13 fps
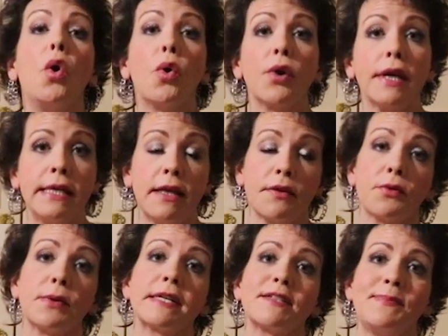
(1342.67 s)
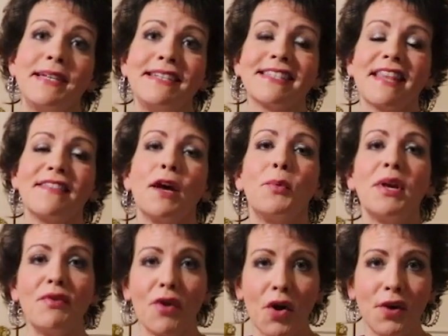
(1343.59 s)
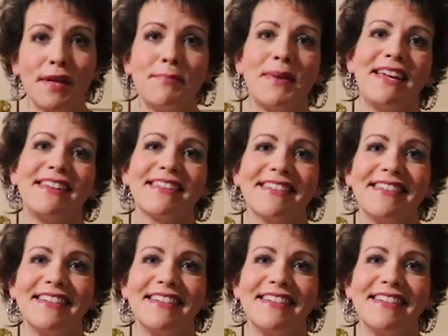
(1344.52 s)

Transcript: or any other recipes that we have already made.